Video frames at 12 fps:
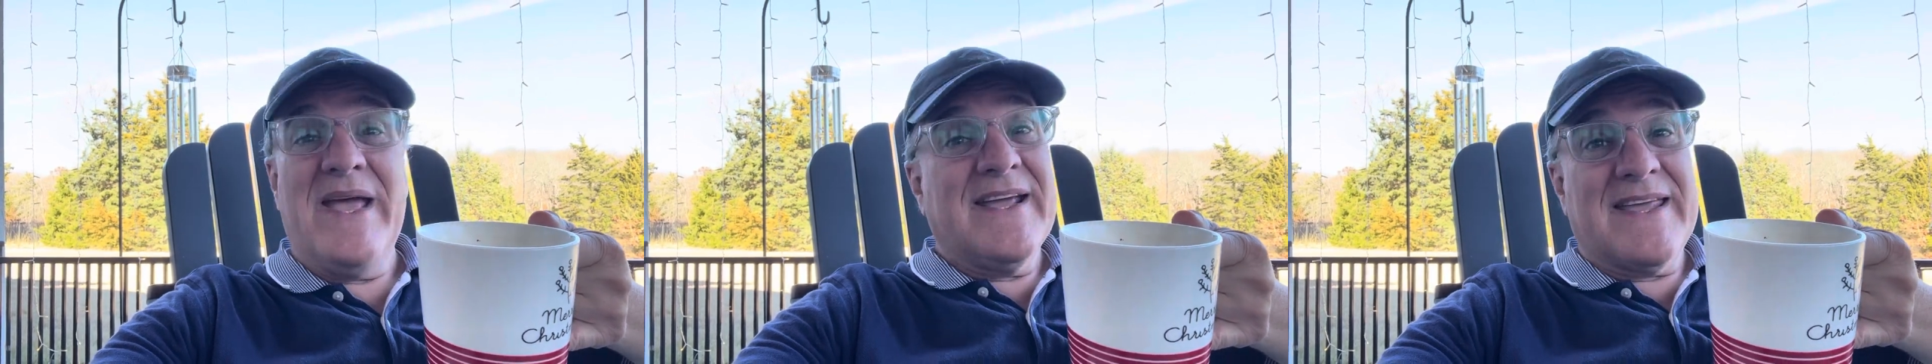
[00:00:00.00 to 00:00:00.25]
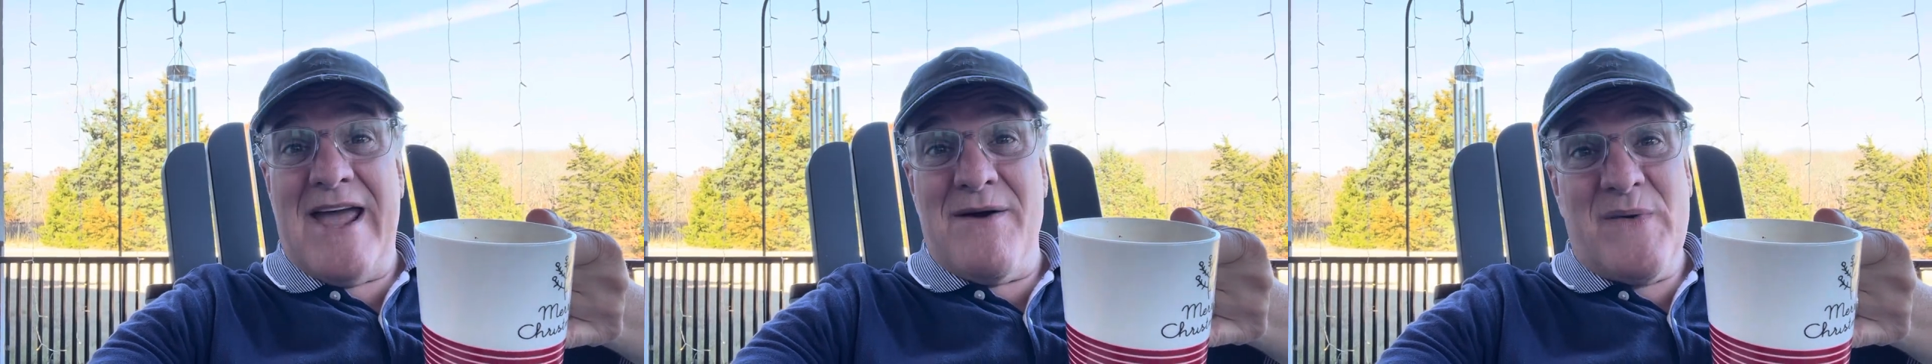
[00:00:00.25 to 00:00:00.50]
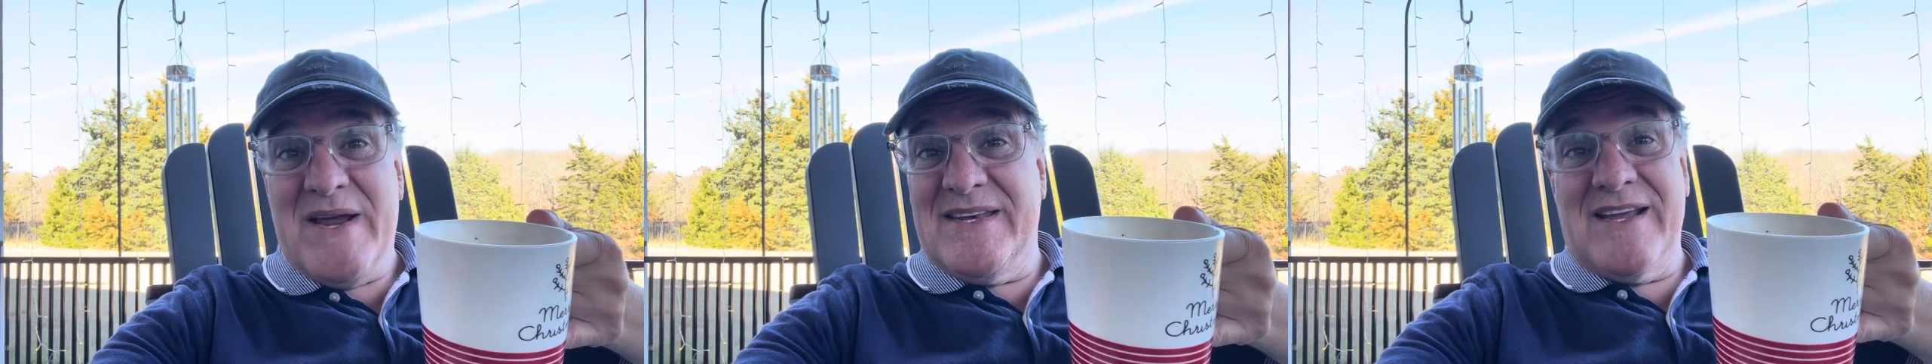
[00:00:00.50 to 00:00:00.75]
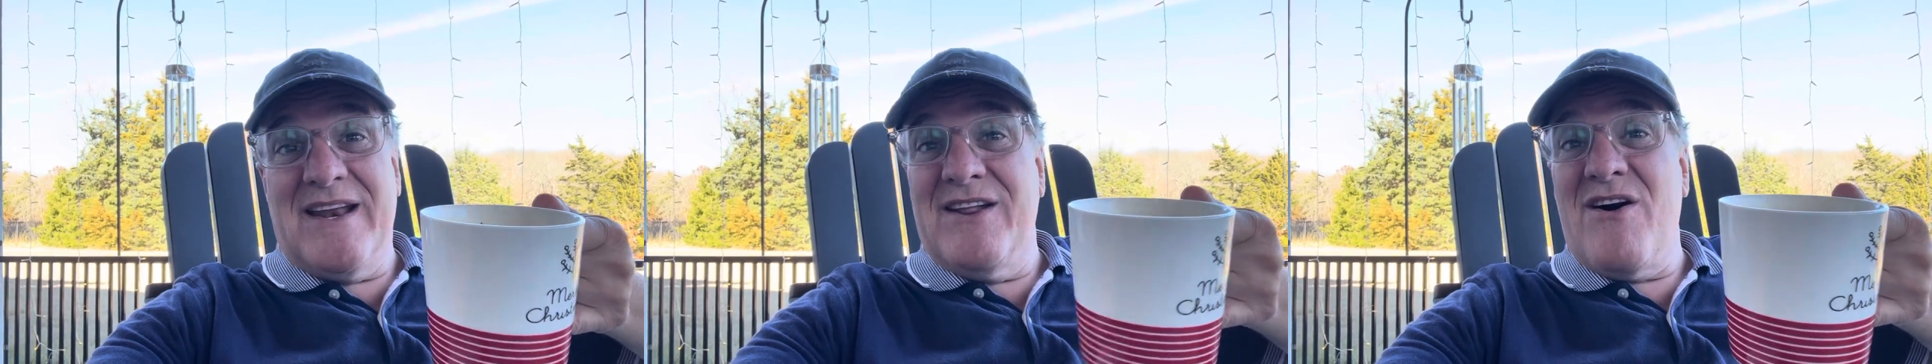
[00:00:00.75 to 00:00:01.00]
Can't wait to
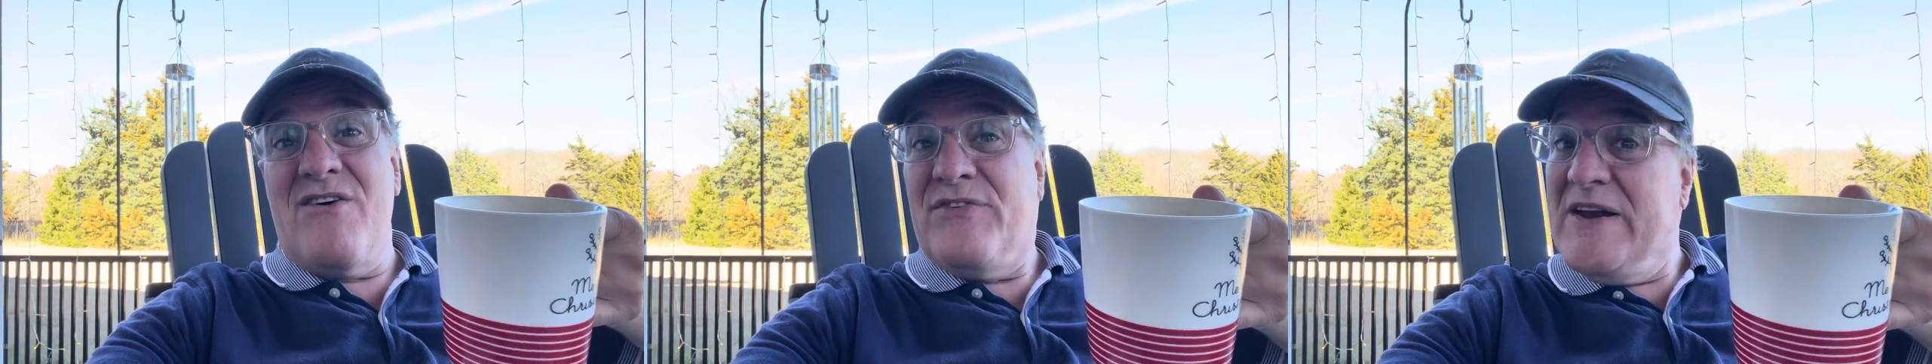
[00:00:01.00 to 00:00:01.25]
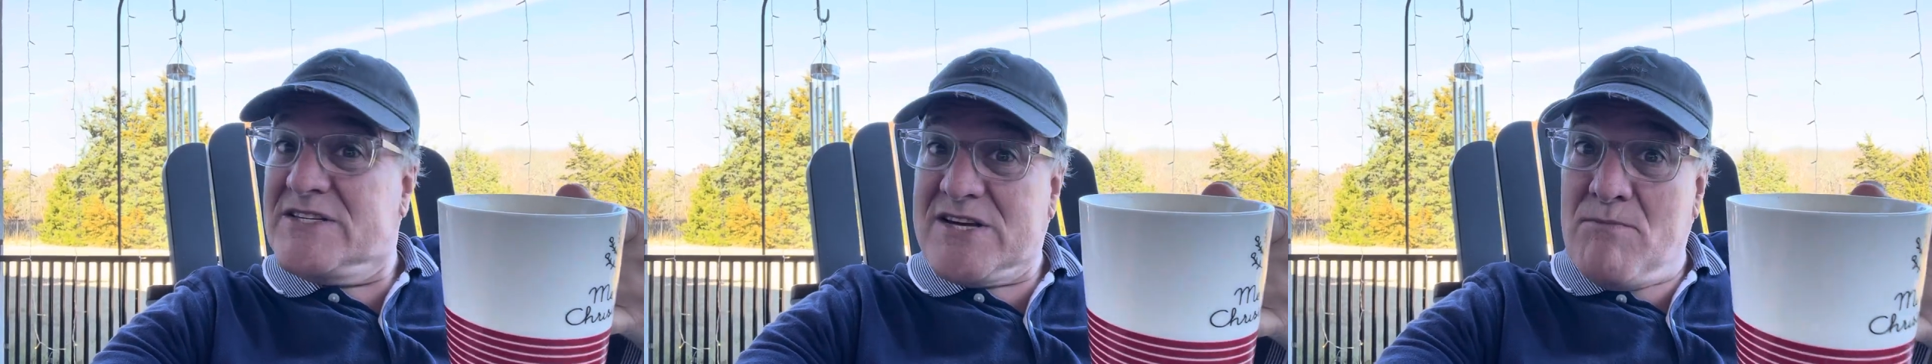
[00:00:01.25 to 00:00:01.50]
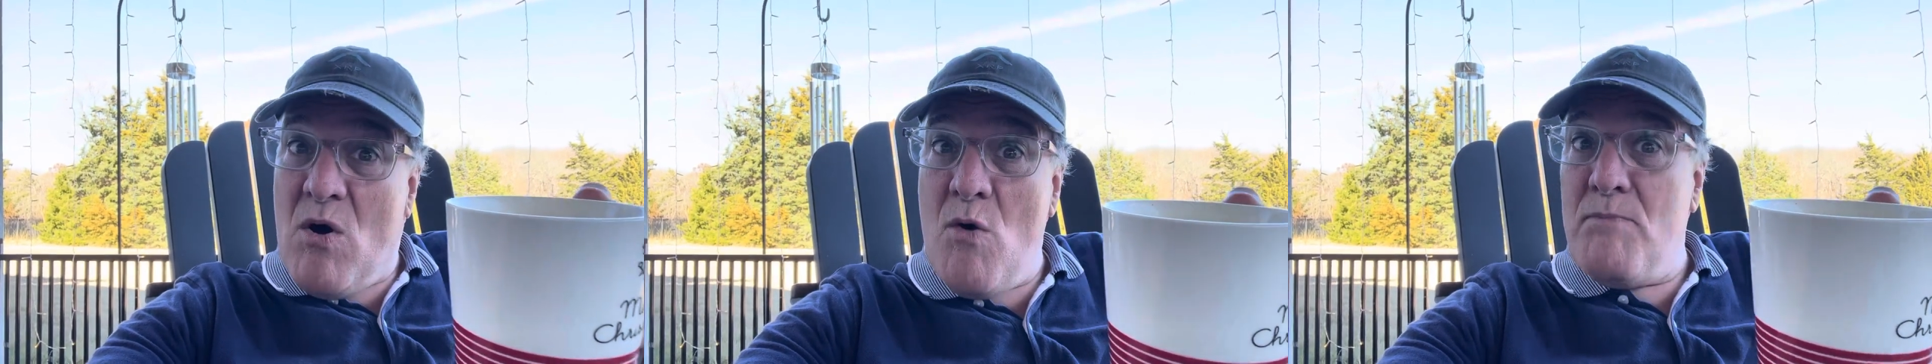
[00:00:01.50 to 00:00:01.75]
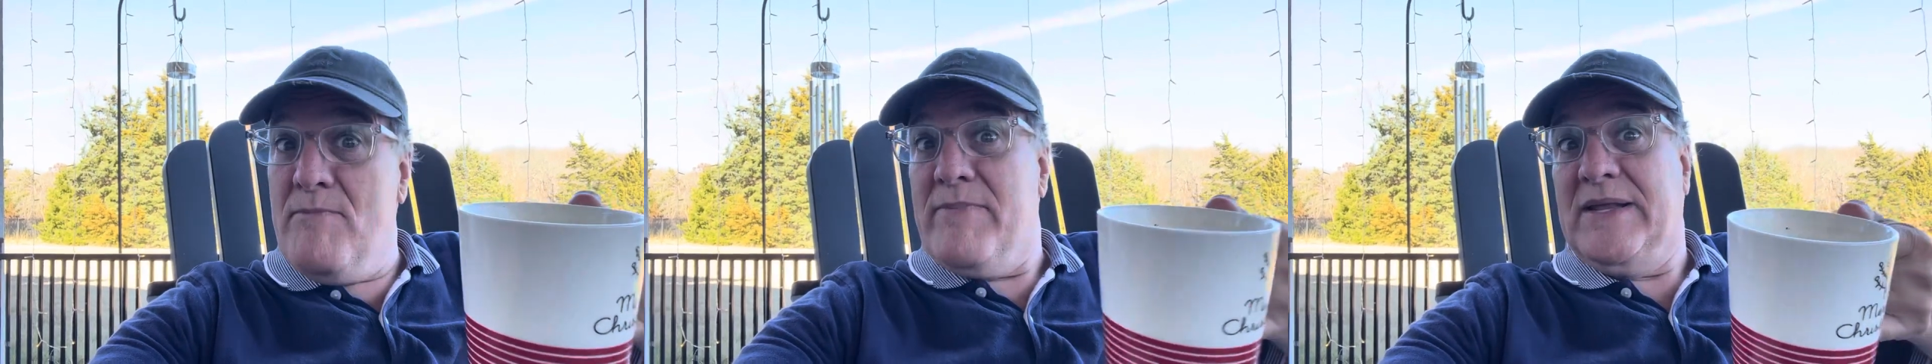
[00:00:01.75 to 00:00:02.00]
get it all finished. I'm
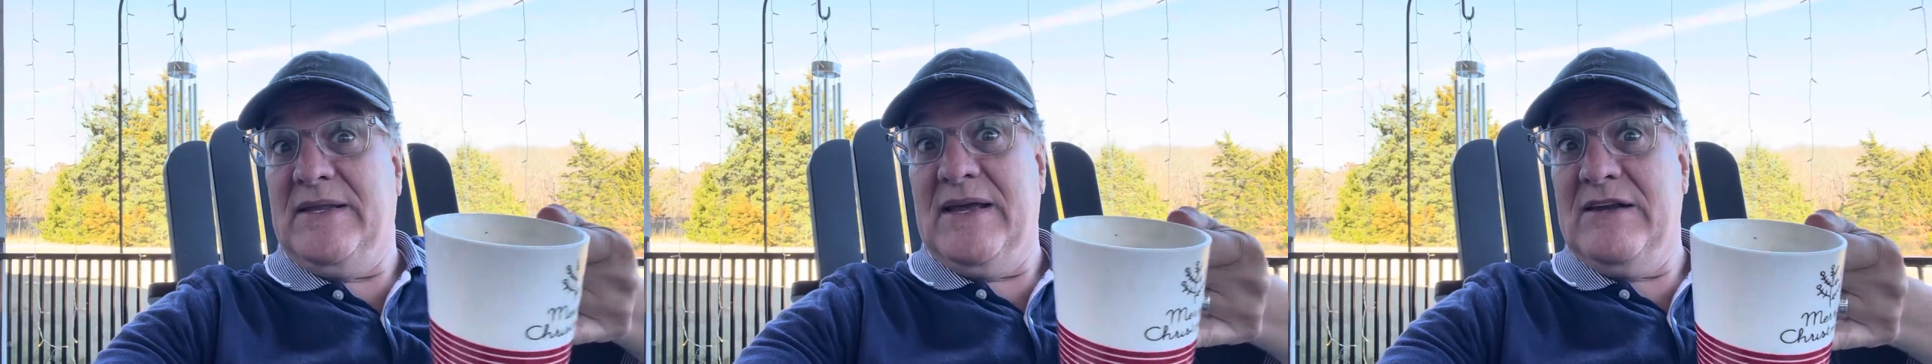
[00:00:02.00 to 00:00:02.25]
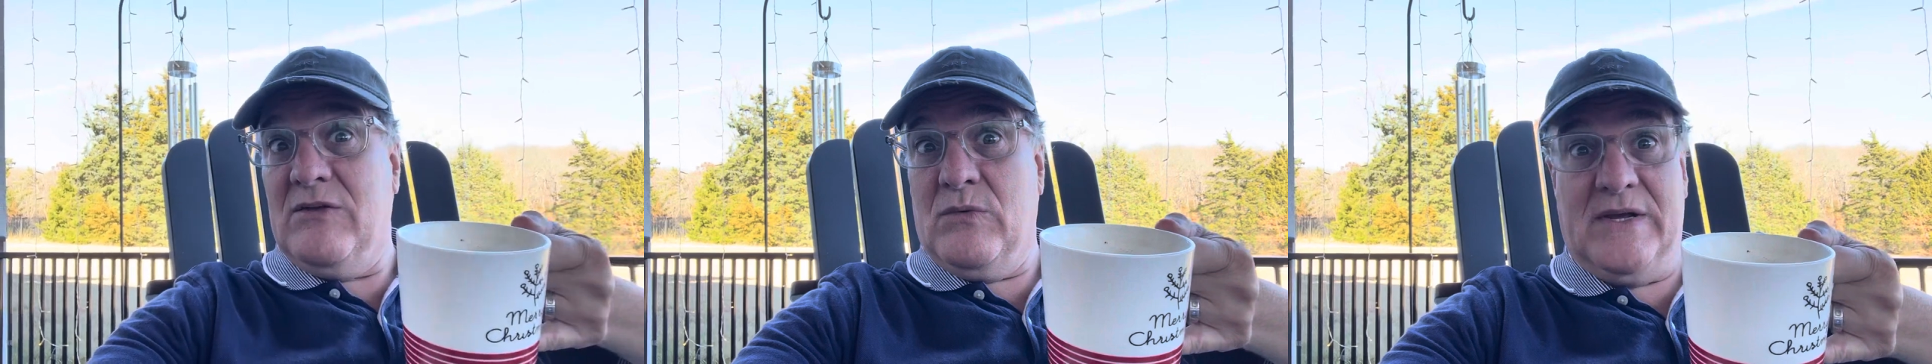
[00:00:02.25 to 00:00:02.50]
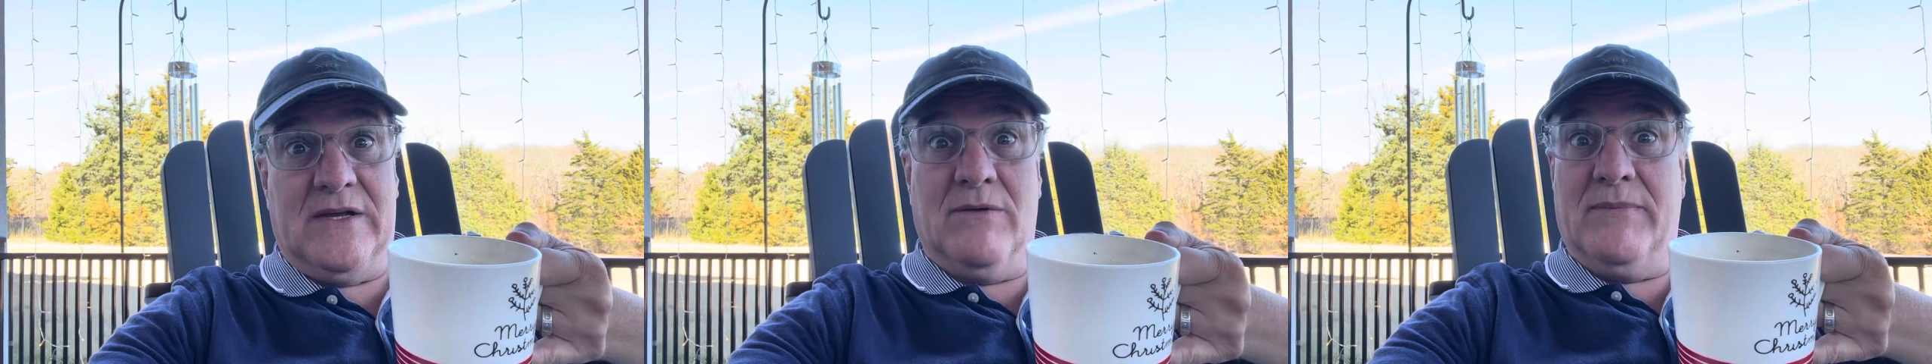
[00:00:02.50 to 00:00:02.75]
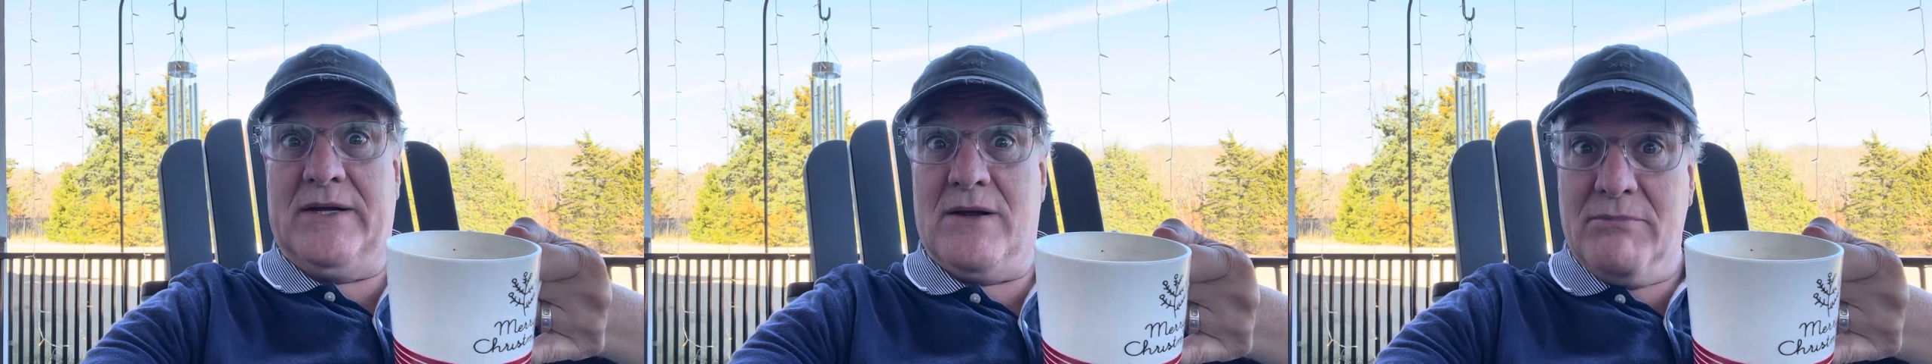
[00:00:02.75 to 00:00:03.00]
hoping by the end of the week it'll
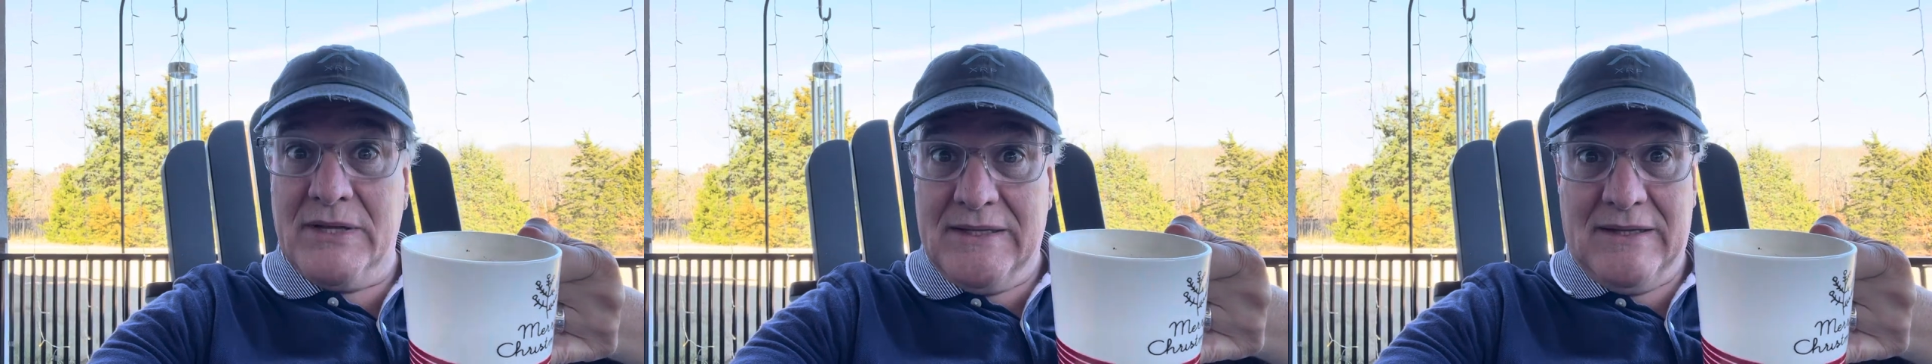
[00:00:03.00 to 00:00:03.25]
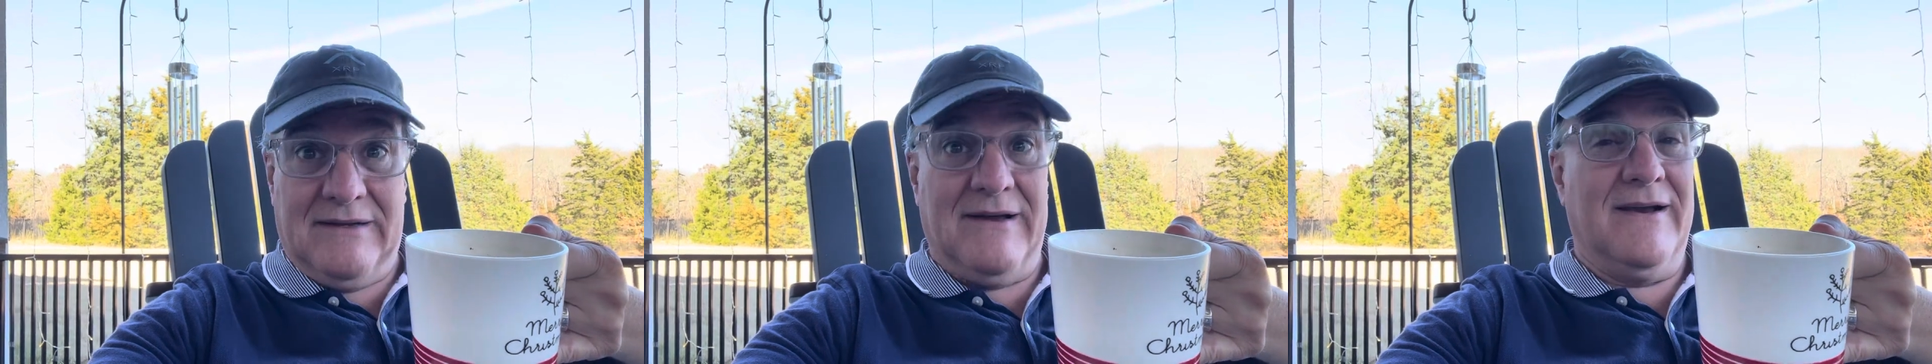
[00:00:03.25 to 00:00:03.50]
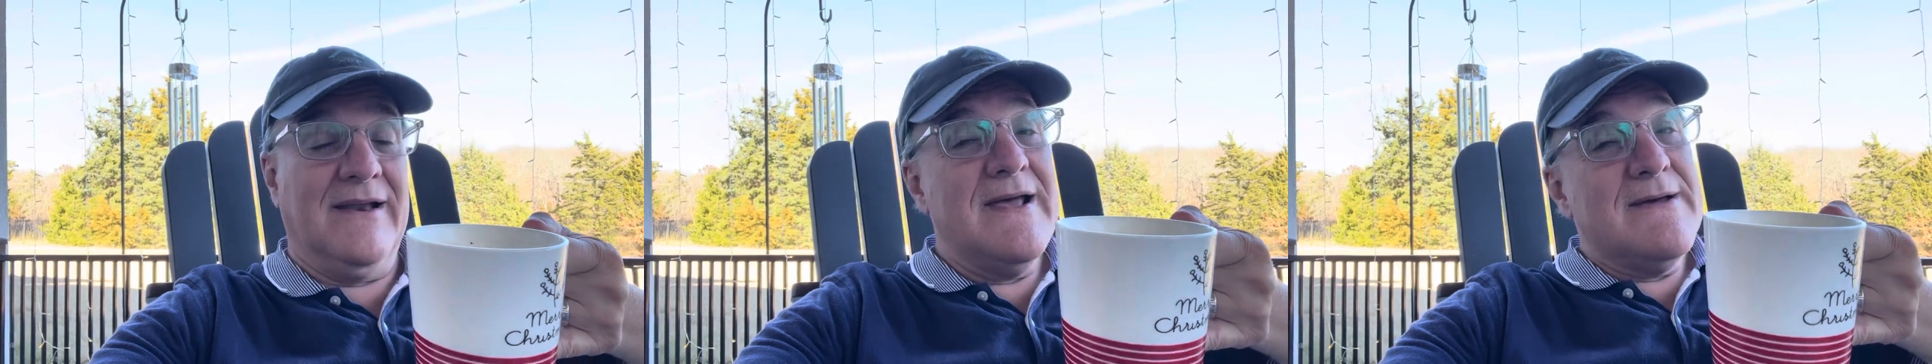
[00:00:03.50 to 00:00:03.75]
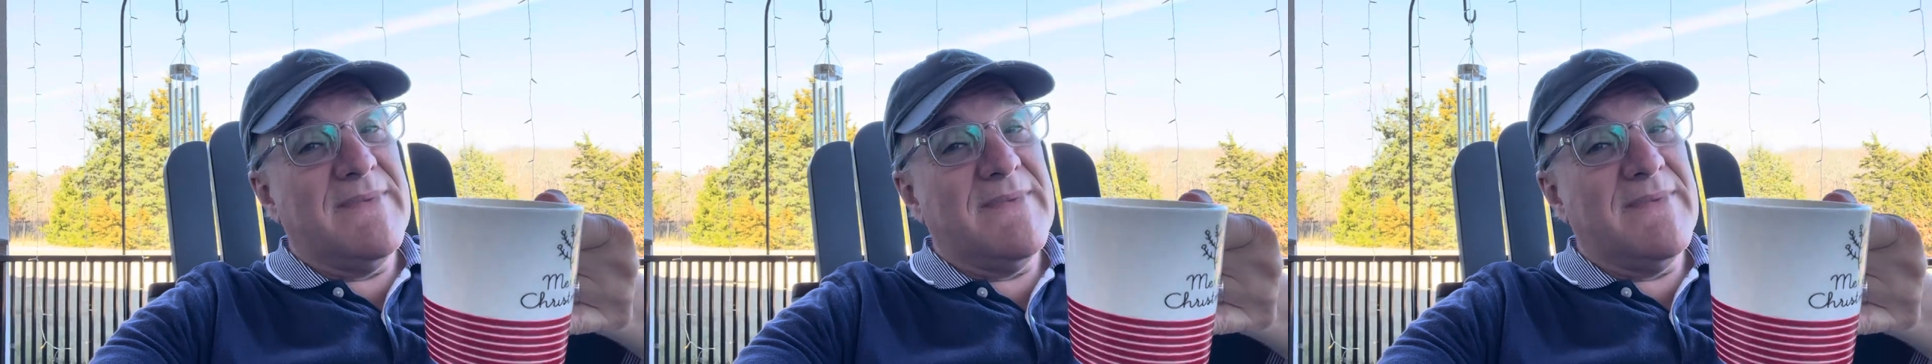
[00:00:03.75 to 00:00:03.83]
be completely done.